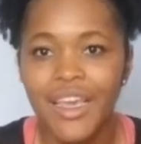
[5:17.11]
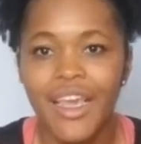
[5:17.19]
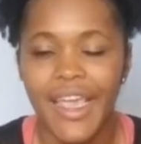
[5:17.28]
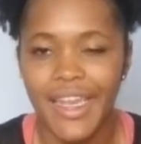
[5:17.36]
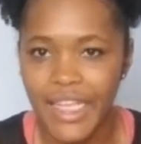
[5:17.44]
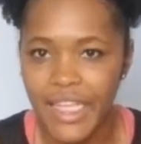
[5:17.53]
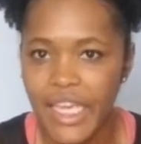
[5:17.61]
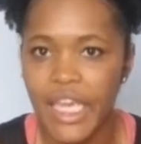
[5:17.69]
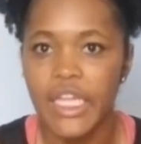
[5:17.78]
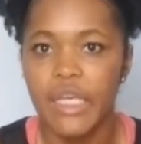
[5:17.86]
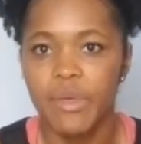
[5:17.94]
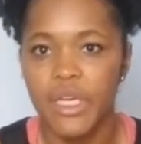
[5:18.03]
And again,
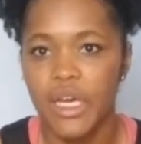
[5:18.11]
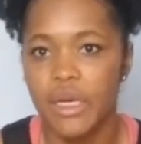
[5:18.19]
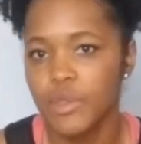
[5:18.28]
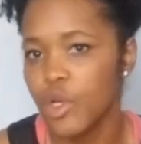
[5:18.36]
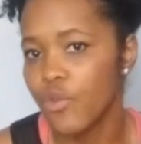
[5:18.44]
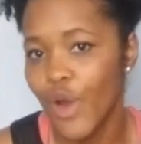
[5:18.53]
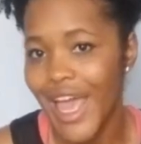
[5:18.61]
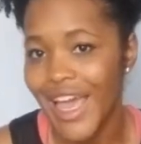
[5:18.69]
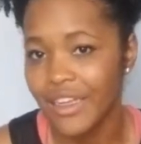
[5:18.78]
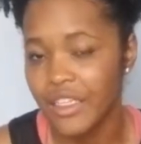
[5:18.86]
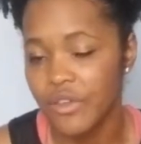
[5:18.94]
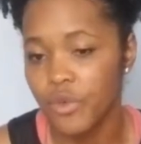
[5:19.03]
it becomes
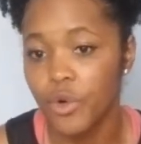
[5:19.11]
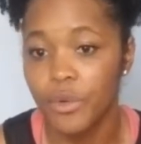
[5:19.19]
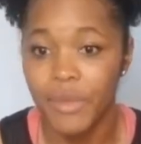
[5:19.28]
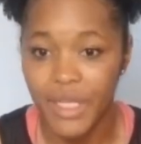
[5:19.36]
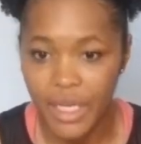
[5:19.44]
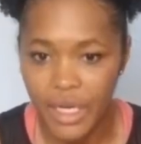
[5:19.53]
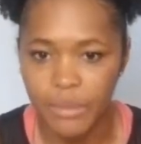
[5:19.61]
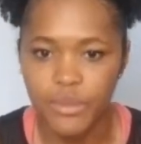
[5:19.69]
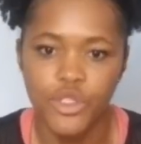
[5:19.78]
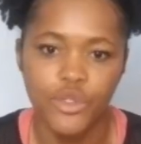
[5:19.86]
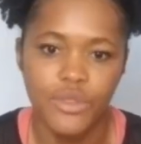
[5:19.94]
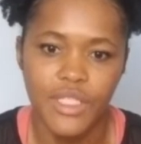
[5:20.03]
overactive or become
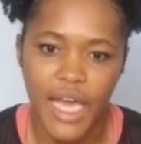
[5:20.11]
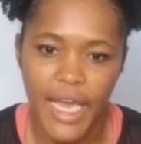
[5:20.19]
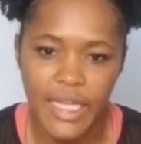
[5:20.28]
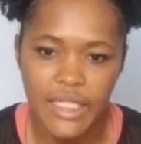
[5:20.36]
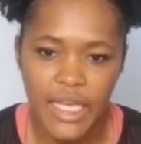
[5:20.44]
too tight.